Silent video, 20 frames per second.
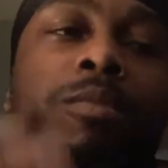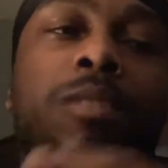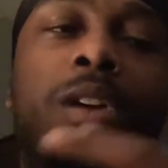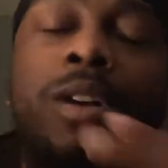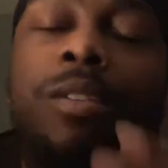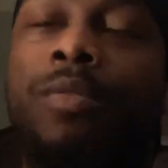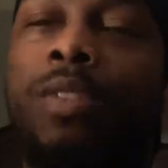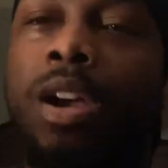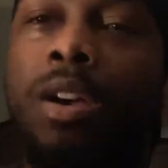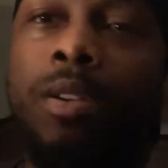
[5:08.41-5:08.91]

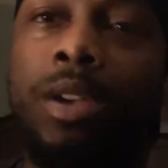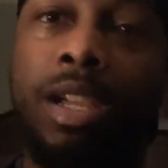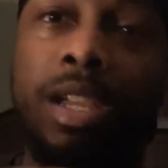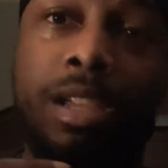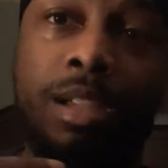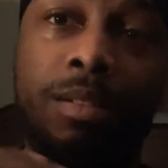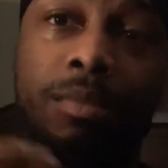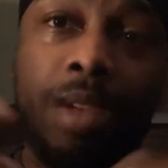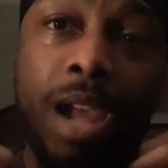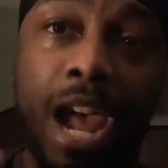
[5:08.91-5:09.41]
a
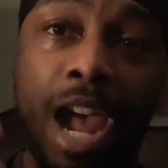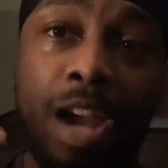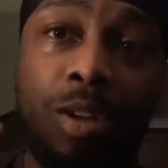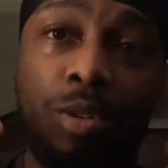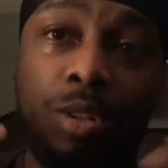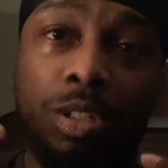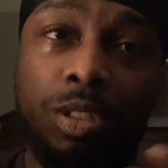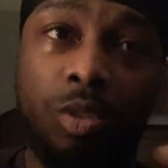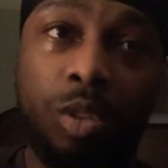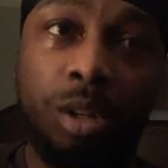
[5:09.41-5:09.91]
very
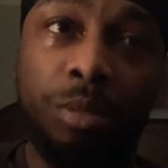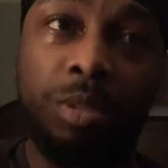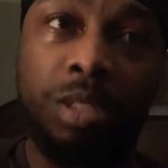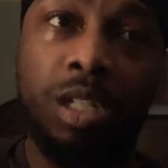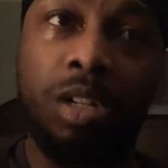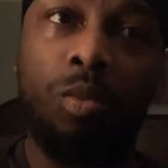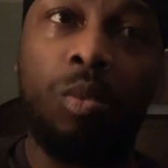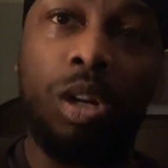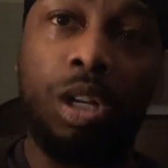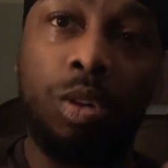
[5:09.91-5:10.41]
accurate
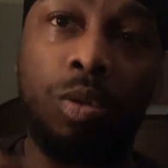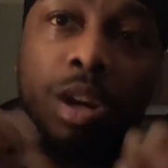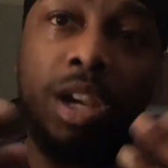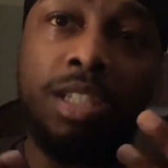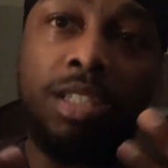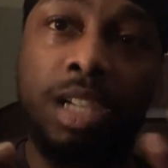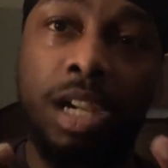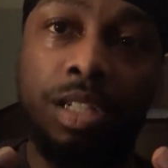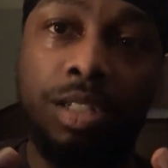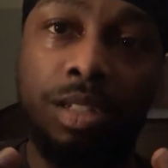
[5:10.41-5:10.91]
description of what
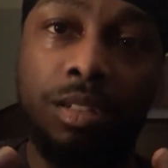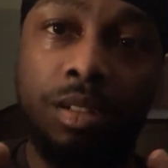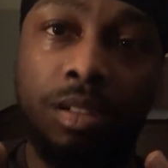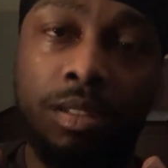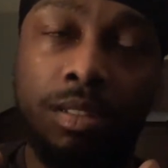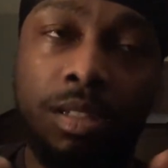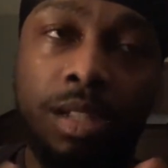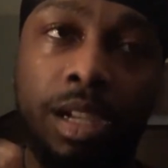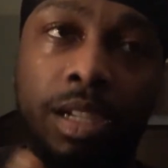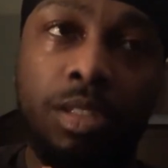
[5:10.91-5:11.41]
Grace actually
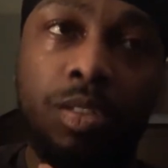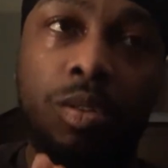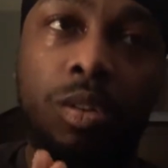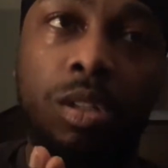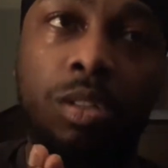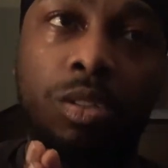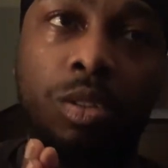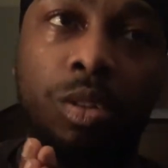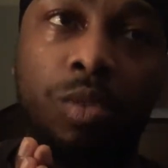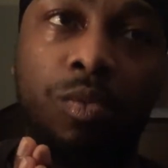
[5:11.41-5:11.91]
looks like, so
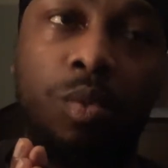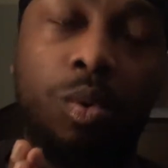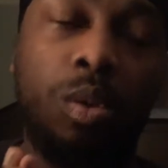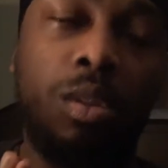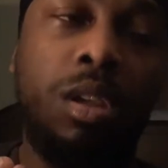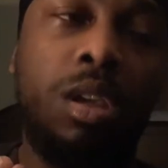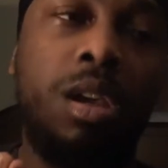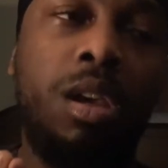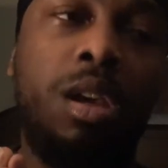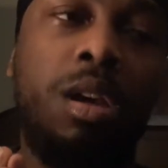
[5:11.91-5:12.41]
on and so forth.